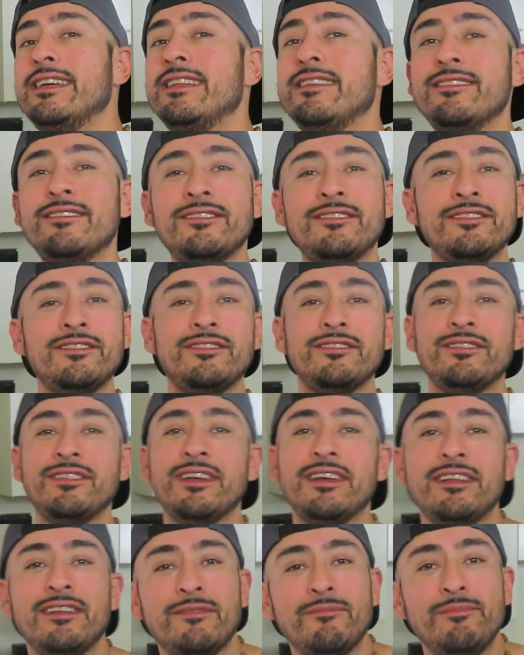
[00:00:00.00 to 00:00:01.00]
and
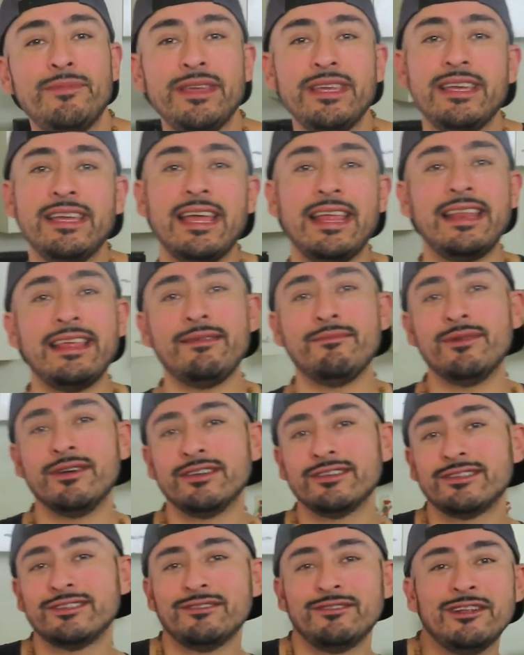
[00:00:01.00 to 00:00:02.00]
they're gonna be gaining
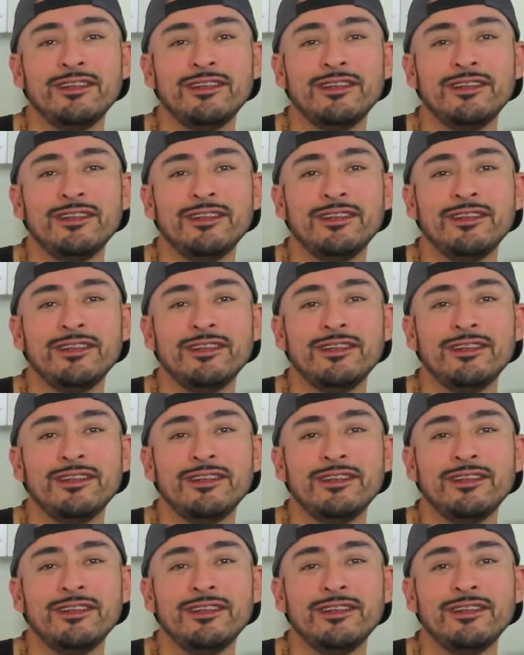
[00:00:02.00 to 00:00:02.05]
muscle